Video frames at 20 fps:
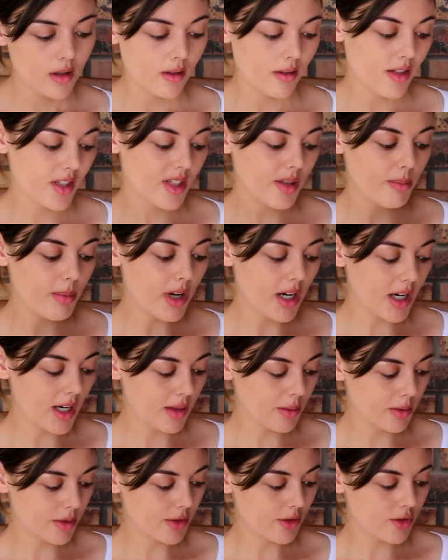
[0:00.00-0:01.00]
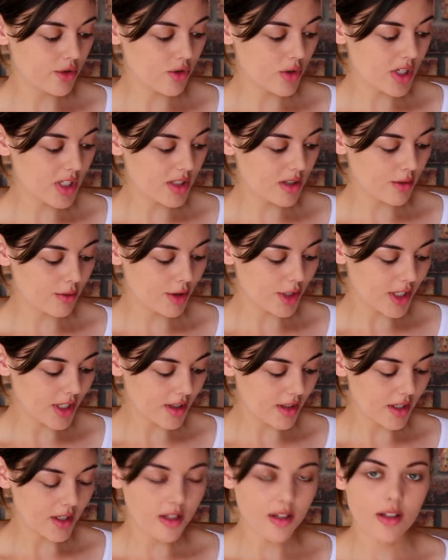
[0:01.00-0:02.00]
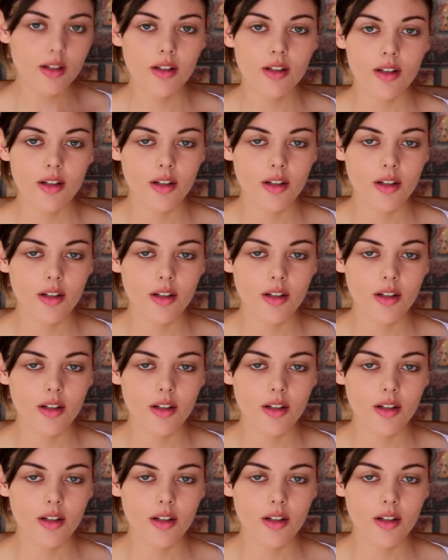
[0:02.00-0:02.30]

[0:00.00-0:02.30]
this pine was treated or anything,